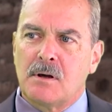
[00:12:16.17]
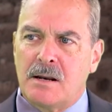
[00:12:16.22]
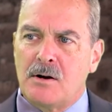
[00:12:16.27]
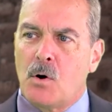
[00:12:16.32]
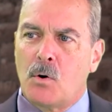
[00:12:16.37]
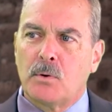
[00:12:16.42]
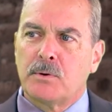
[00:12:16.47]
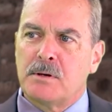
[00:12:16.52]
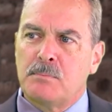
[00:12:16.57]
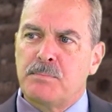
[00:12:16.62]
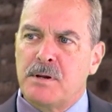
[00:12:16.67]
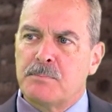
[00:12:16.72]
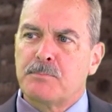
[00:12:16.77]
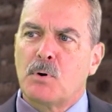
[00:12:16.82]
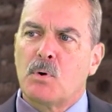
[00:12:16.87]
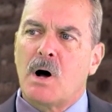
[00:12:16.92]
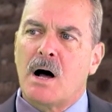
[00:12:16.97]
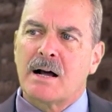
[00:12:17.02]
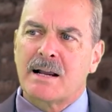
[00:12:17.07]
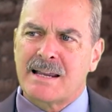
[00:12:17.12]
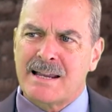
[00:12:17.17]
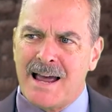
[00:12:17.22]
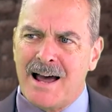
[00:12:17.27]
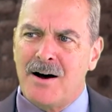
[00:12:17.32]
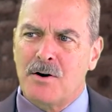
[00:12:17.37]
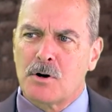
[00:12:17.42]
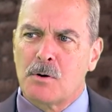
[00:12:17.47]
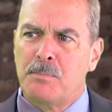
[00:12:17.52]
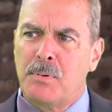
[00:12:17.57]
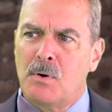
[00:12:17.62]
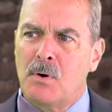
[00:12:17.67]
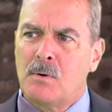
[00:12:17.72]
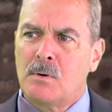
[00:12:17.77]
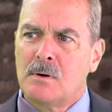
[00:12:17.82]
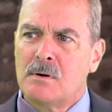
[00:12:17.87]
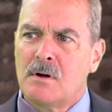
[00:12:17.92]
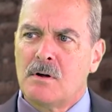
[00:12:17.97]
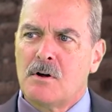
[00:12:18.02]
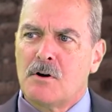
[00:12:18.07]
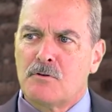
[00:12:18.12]
holding people accountable
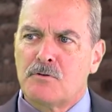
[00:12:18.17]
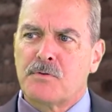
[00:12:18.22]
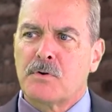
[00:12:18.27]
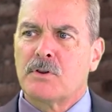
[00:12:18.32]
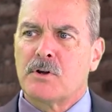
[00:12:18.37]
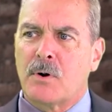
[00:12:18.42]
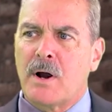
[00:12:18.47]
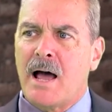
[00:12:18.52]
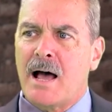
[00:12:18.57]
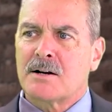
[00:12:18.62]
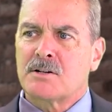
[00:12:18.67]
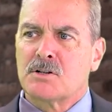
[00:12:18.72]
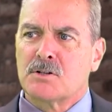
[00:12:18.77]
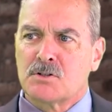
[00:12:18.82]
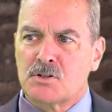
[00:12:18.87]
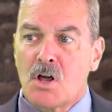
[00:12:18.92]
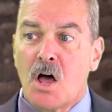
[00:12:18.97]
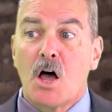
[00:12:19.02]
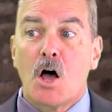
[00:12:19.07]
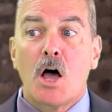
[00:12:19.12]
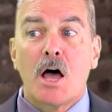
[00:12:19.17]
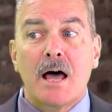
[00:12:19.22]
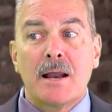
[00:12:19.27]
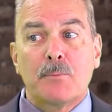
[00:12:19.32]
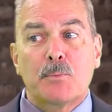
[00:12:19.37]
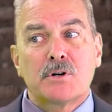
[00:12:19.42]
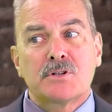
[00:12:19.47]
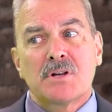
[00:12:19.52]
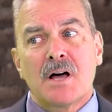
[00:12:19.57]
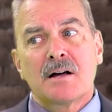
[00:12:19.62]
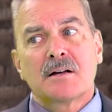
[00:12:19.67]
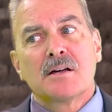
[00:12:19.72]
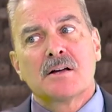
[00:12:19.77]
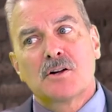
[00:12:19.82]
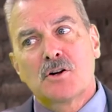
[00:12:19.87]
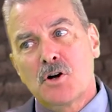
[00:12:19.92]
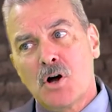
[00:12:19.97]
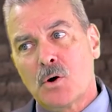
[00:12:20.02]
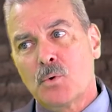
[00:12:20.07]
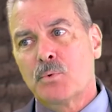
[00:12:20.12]
for their actions. And we're talking
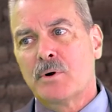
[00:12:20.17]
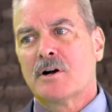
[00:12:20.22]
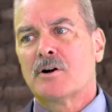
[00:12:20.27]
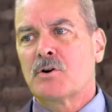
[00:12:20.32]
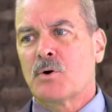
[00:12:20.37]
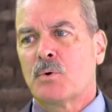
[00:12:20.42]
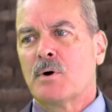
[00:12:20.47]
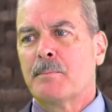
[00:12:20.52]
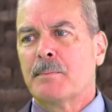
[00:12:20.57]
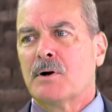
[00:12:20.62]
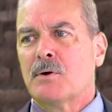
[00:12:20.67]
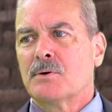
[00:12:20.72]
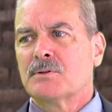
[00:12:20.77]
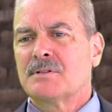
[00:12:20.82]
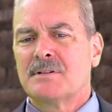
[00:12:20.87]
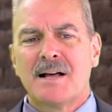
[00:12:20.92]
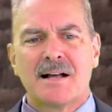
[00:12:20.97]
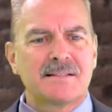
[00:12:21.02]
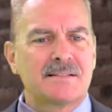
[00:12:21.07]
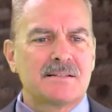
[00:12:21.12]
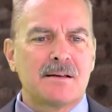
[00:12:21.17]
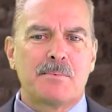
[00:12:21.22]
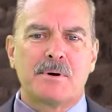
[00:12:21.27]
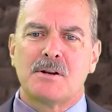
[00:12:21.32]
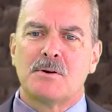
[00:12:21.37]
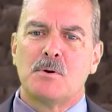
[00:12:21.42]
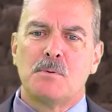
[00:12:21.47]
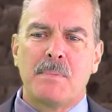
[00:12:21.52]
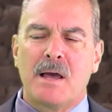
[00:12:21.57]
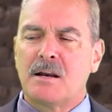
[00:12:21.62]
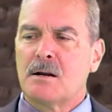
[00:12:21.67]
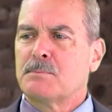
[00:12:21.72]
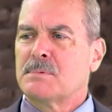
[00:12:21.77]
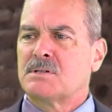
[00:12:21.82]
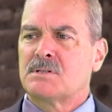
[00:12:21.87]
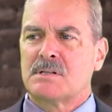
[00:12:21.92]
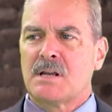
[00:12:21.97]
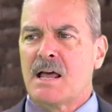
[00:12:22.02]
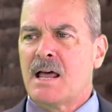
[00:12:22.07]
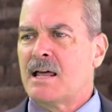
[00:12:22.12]
career criminals, not somebody who made a
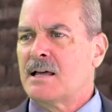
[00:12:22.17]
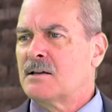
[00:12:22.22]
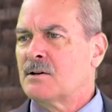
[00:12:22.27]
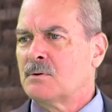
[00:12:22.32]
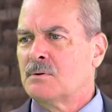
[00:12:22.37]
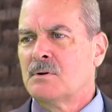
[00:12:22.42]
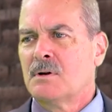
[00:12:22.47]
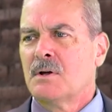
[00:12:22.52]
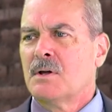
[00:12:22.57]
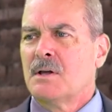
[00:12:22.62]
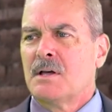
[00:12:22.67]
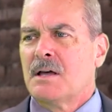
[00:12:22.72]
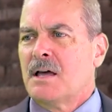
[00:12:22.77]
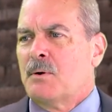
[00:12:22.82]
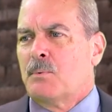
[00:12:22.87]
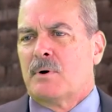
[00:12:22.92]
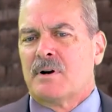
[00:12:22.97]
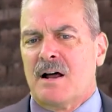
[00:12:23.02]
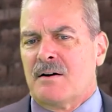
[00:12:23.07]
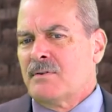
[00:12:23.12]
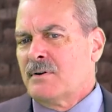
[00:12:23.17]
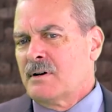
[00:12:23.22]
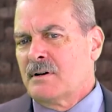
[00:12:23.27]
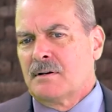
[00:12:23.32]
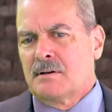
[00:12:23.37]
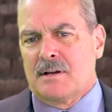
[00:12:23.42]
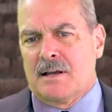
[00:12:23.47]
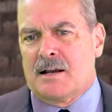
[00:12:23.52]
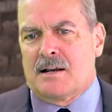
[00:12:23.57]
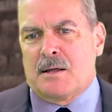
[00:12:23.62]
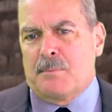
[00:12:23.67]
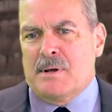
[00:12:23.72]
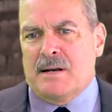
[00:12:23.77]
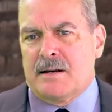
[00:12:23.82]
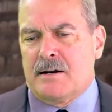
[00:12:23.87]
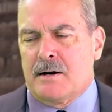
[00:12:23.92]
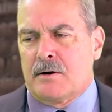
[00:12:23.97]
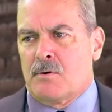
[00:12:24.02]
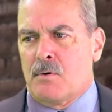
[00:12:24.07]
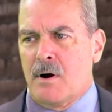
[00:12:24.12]
mistake and whatever and
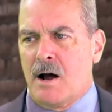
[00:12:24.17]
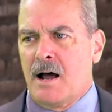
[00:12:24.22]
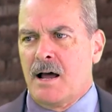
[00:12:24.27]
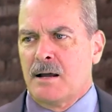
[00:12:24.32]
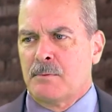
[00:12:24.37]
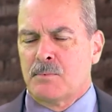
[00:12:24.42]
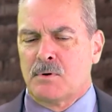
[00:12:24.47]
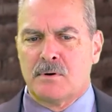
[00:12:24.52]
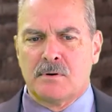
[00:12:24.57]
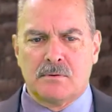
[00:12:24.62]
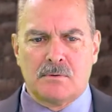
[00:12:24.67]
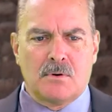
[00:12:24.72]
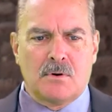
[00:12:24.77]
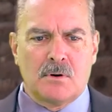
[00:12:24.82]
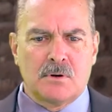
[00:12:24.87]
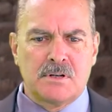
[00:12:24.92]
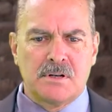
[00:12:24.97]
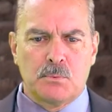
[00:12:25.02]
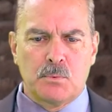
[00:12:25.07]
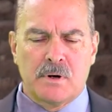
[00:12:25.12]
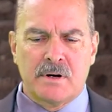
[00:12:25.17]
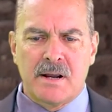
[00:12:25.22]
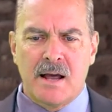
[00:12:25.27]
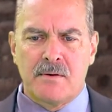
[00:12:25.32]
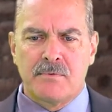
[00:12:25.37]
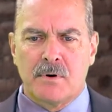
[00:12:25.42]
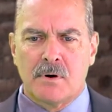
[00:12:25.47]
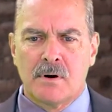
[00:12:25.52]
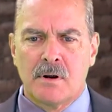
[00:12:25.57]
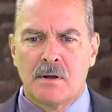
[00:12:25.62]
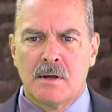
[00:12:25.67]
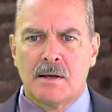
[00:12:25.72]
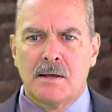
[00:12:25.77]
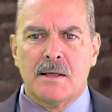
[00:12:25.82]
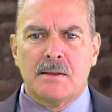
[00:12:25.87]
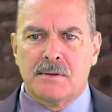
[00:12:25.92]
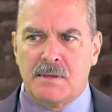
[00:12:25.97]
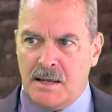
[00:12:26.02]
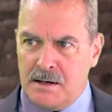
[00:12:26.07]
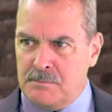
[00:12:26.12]
committed a crime or did whatever.
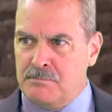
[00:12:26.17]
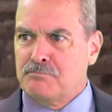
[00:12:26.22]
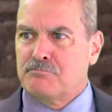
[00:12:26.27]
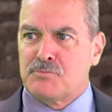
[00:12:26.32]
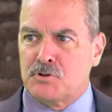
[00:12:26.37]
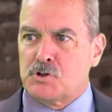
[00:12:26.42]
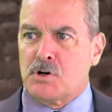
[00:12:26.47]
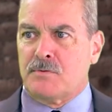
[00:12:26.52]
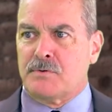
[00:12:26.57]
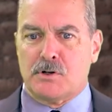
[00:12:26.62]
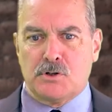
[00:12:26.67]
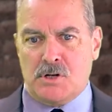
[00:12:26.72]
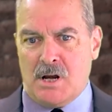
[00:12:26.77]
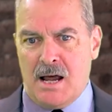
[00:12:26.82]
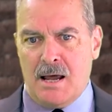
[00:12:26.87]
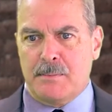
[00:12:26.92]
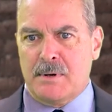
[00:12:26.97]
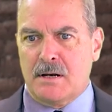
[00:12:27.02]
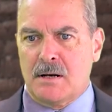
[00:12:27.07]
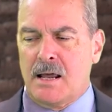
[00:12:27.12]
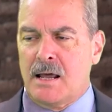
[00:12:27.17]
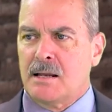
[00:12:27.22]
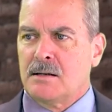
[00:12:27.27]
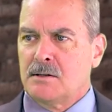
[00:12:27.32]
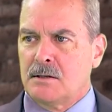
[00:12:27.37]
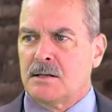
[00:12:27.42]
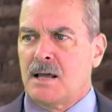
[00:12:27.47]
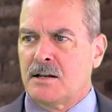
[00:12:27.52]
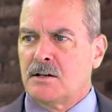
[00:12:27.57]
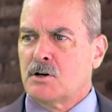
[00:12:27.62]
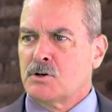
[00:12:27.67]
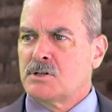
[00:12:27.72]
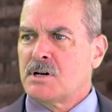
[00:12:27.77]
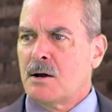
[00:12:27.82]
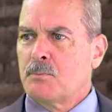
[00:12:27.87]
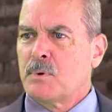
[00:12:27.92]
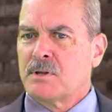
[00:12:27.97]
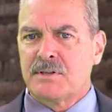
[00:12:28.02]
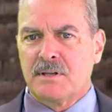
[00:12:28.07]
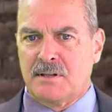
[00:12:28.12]
They serve their time and they're
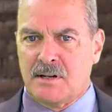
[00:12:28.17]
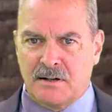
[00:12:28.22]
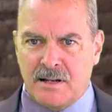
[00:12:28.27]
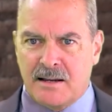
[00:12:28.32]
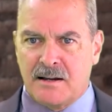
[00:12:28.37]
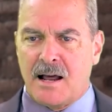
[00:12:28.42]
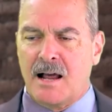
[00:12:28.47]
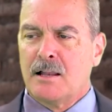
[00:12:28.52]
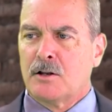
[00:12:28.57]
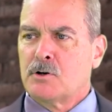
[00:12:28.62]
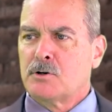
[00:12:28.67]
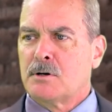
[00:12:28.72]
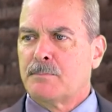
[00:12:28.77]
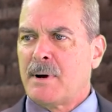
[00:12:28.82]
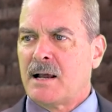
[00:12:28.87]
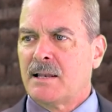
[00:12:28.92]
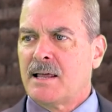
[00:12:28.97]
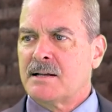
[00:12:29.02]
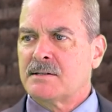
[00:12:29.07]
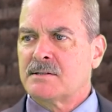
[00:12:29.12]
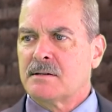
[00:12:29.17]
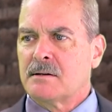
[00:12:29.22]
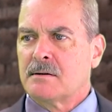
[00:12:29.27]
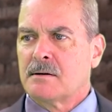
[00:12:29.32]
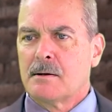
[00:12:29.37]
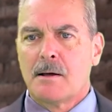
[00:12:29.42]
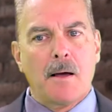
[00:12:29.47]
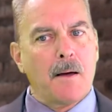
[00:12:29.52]
done with it. And they're like, I learned my lesson.